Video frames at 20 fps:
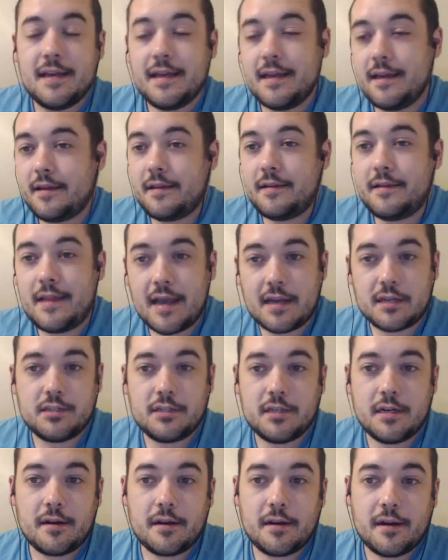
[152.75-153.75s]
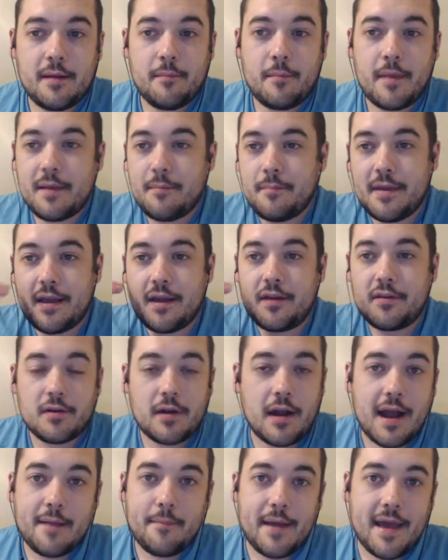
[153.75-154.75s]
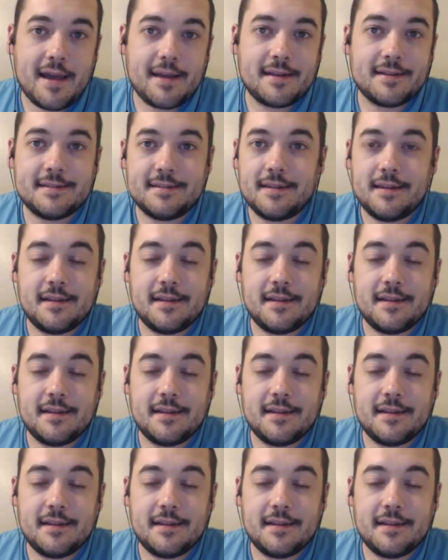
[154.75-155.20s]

Next year it might be under eye bags.